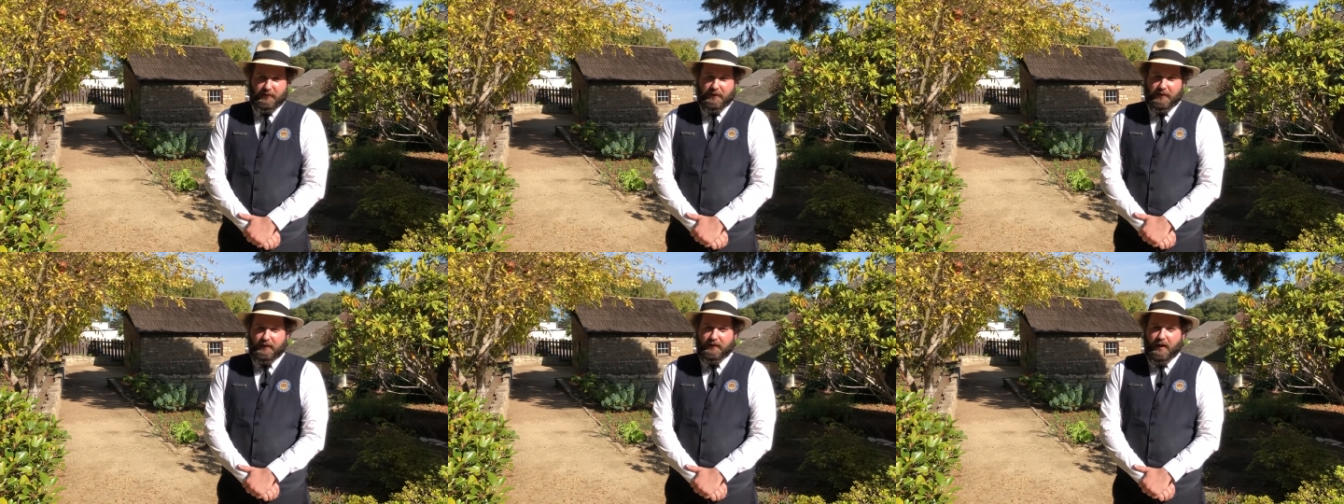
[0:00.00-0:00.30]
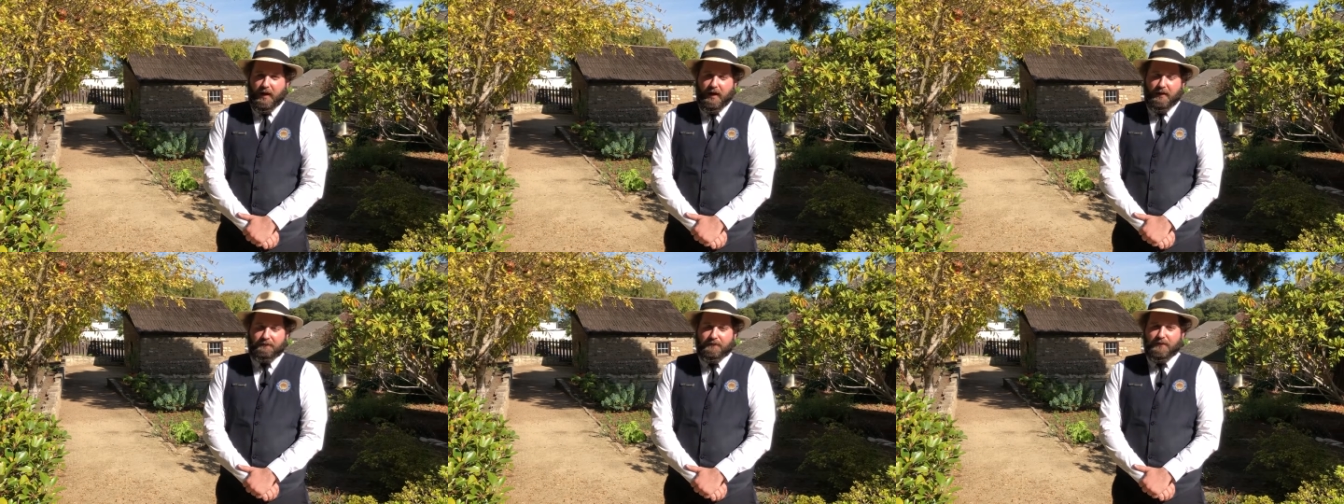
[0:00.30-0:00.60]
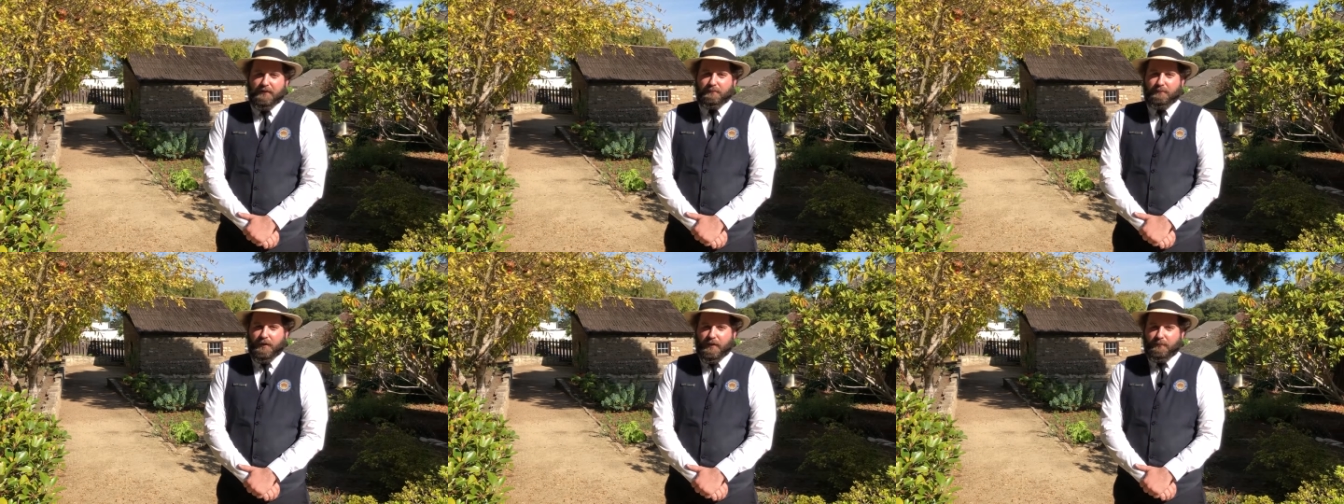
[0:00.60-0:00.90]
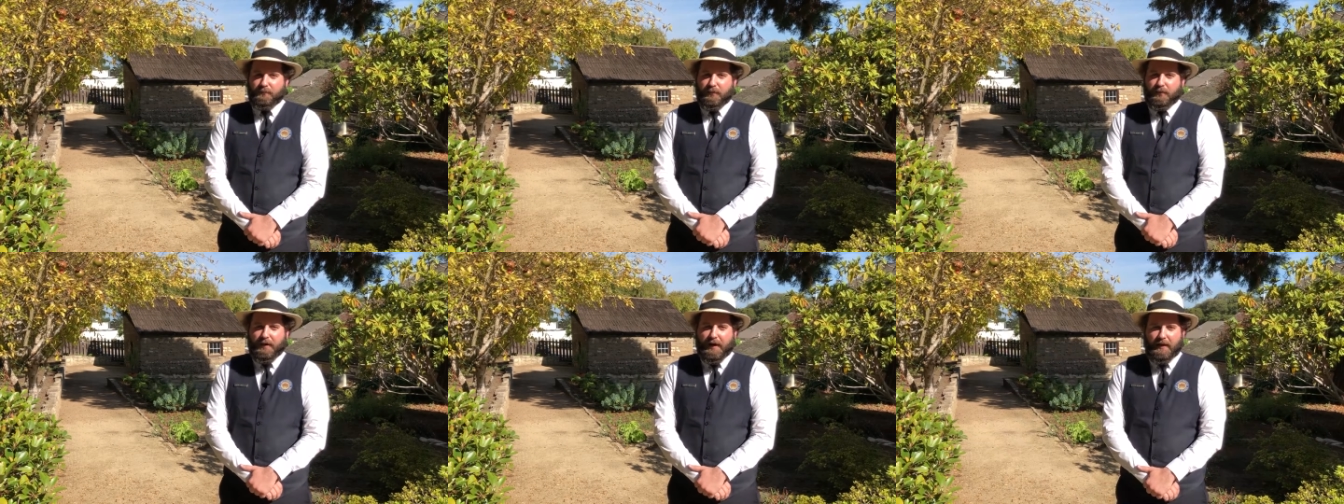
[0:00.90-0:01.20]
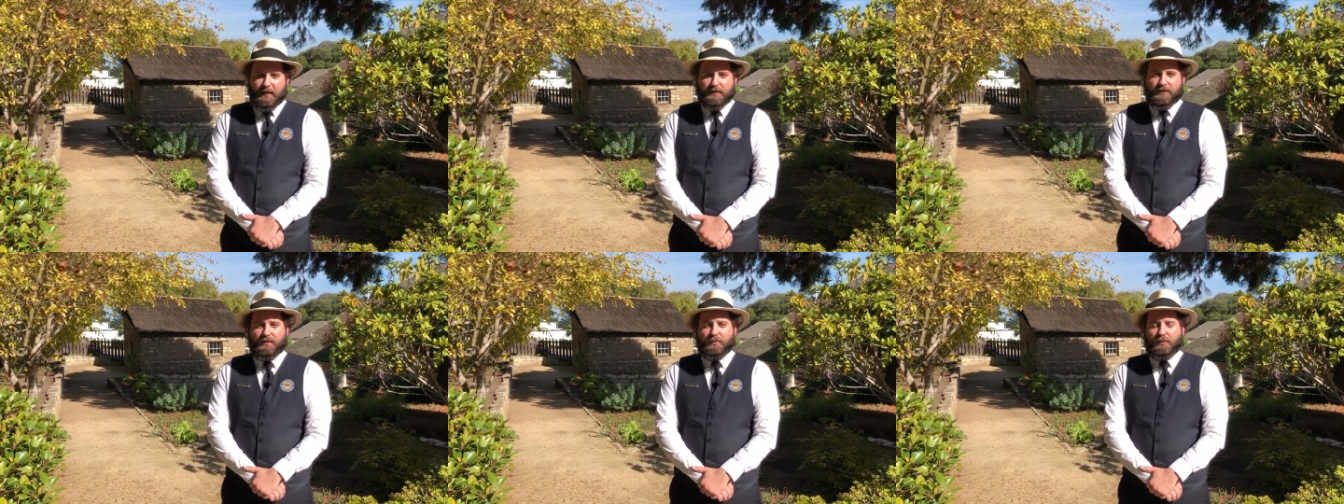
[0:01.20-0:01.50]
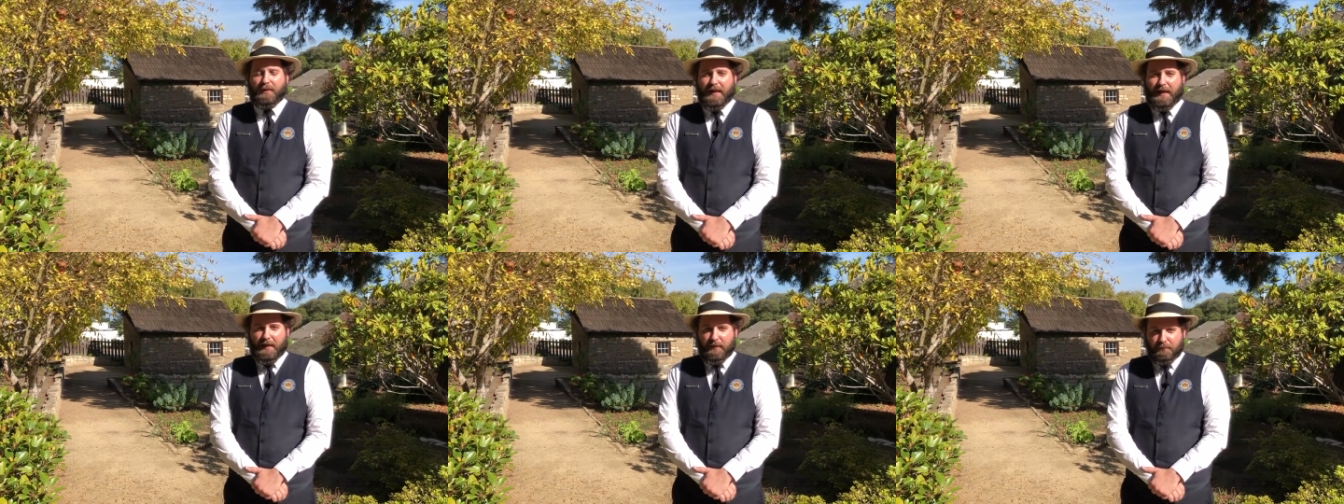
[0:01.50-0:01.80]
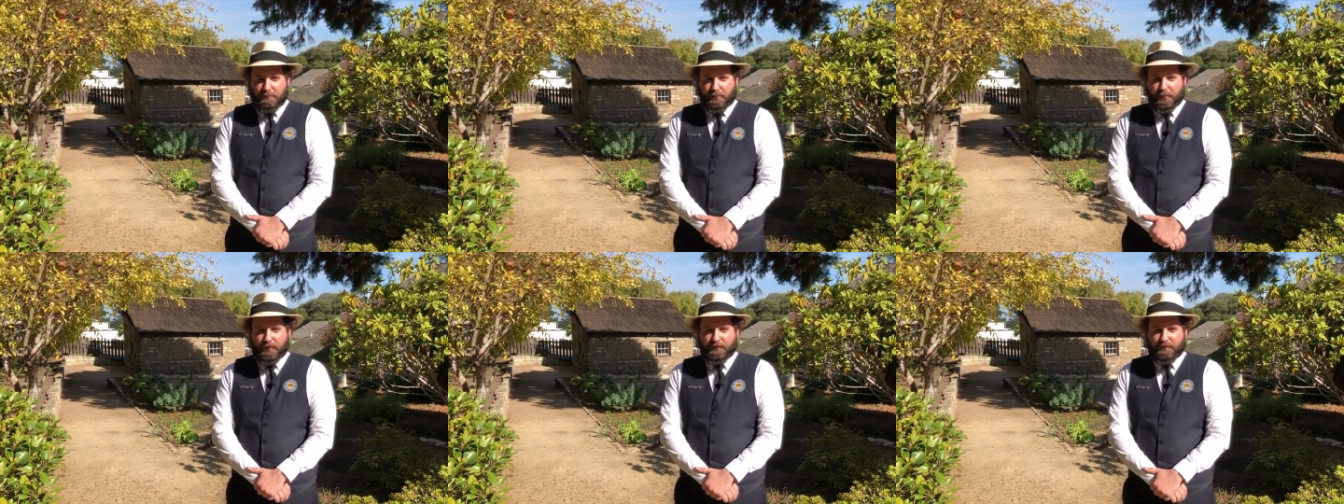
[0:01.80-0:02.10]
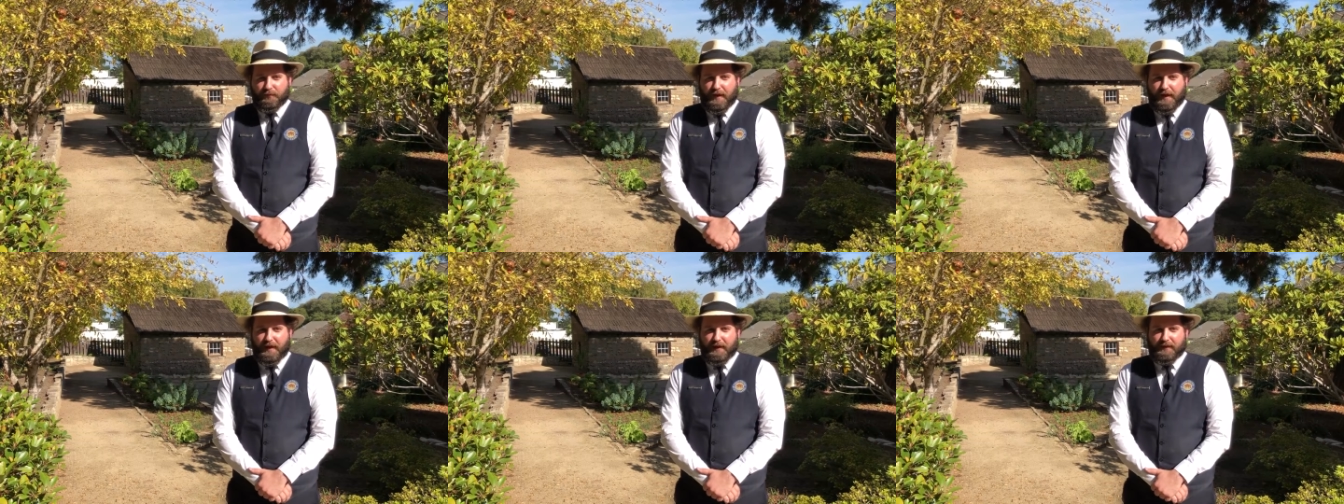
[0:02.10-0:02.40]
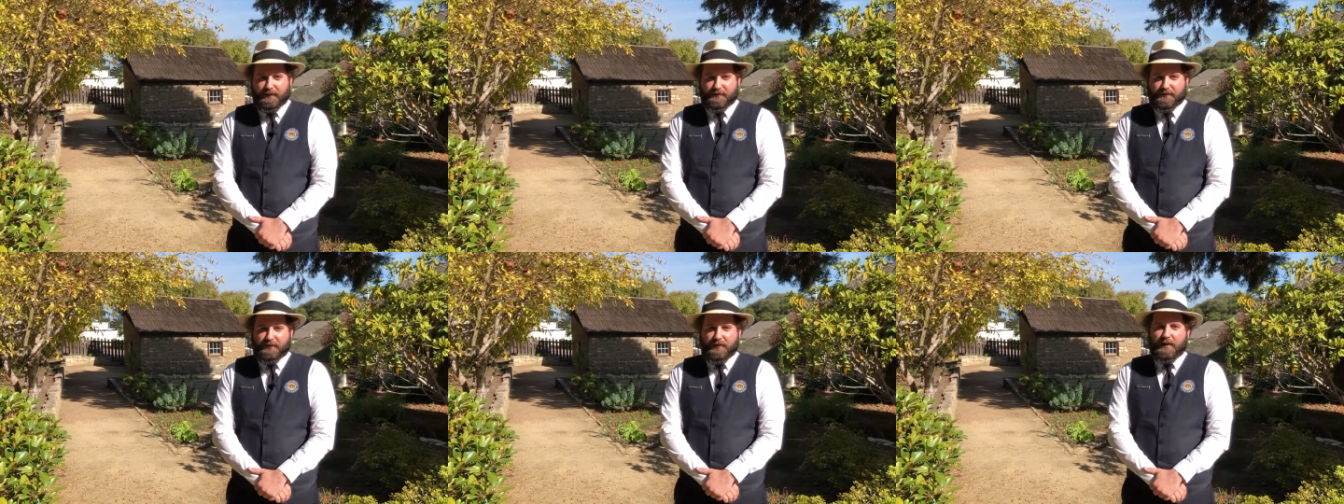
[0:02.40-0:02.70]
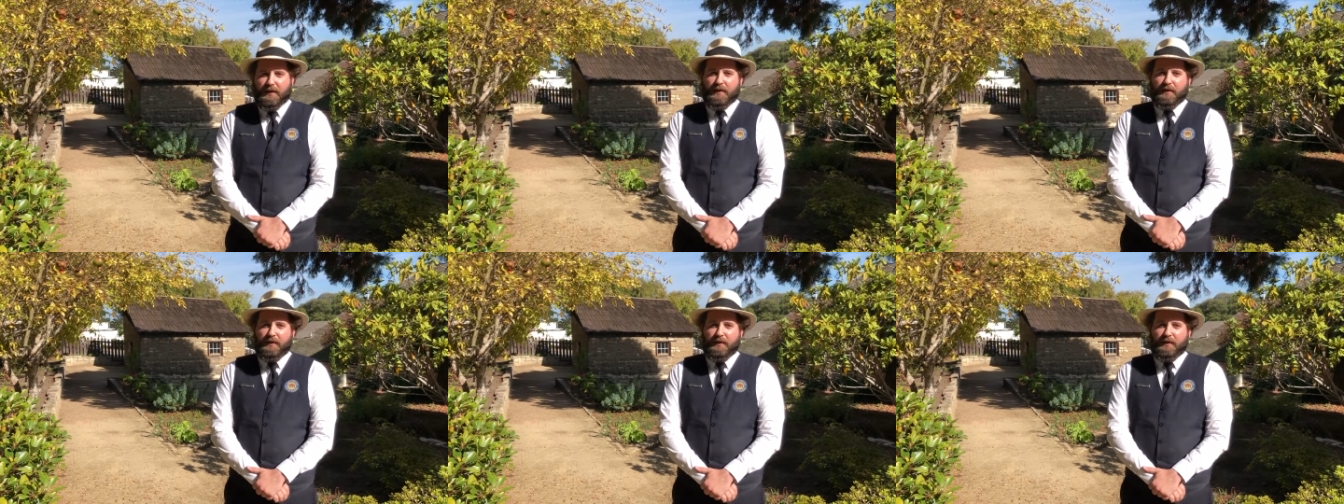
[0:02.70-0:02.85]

and often people had to improvise